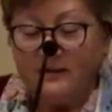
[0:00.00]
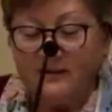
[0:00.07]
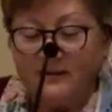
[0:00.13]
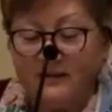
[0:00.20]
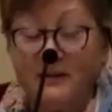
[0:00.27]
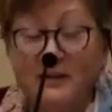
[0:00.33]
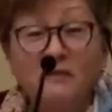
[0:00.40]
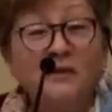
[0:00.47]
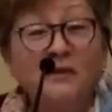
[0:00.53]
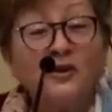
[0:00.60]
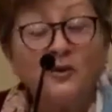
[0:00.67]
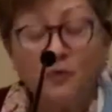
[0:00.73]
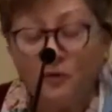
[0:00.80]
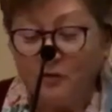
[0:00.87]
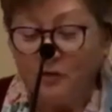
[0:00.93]
In a
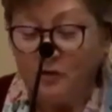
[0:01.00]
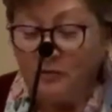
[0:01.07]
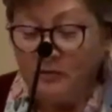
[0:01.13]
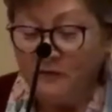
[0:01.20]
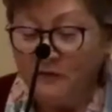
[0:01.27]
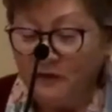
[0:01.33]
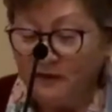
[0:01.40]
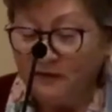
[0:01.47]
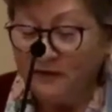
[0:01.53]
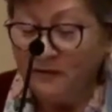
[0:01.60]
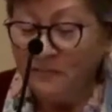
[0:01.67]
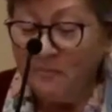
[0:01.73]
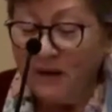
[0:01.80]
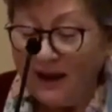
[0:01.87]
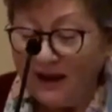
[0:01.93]
virtual room full of
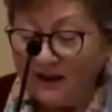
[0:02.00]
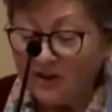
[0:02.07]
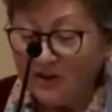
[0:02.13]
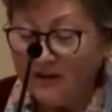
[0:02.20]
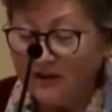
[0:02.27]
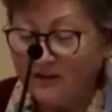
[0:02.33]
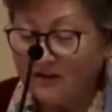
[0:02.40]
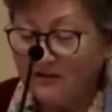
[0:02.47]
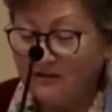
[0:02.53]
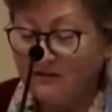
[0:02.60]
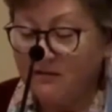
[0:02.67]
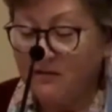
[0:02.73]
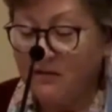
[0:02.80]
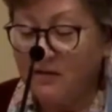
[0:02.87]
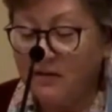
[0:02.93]
compassionate,
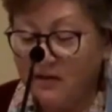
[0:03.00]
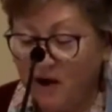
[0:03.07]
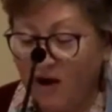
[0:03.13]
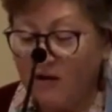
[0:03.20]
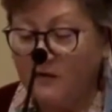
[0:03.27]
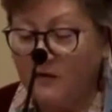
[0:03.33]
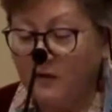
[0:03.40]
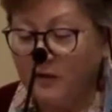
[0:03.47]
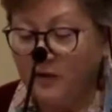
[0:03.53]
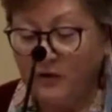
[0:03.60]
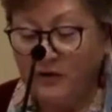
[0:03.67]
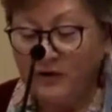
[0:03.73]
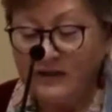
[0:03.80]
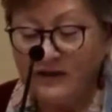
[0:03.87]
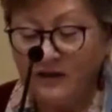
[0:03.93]
thoughtful
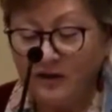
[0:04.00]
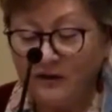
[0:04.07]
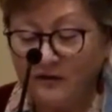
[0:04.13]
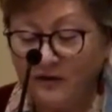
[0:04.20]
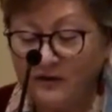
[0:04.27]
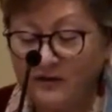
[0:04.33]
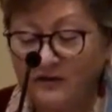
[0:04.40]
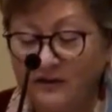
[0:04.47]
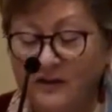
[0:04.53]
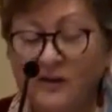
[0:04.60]
Unitarian Universalists